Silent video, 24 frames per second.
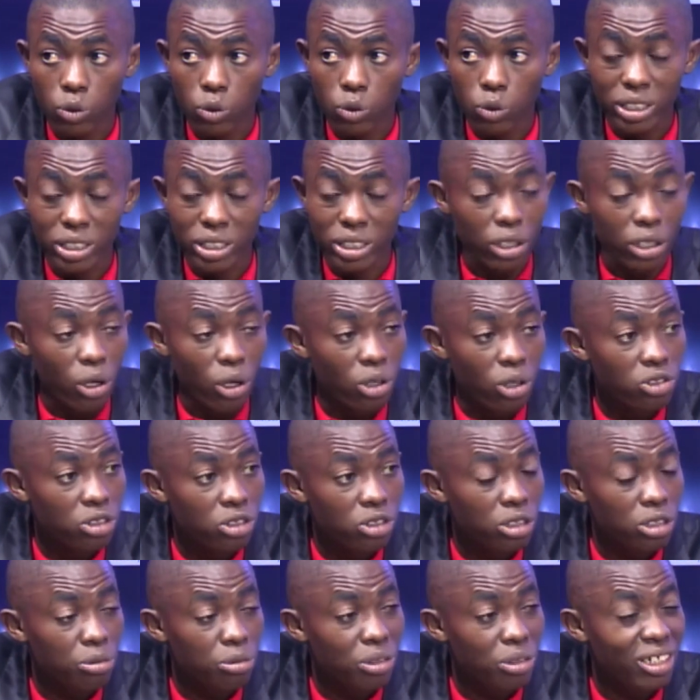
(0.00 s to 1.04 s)
with the guns
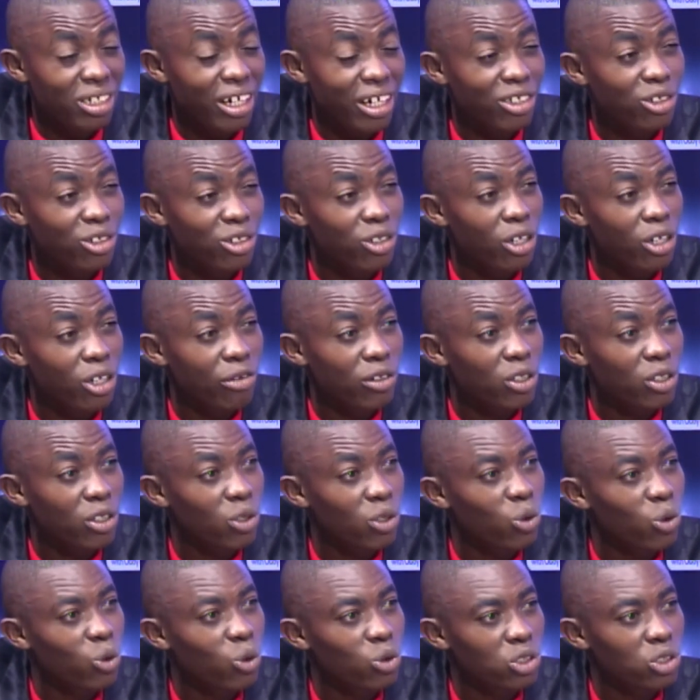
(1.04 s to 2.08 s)
still being heard, you don't even
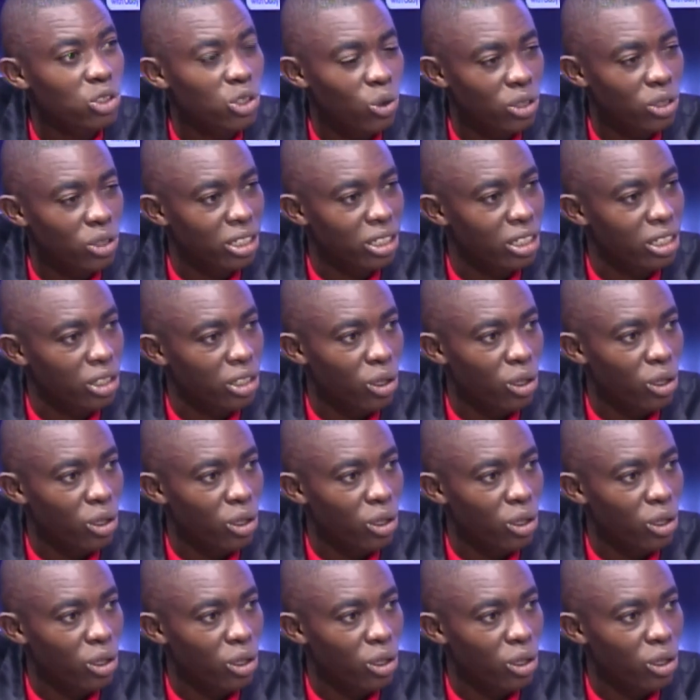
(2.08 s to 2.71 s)
know who's holding the gun.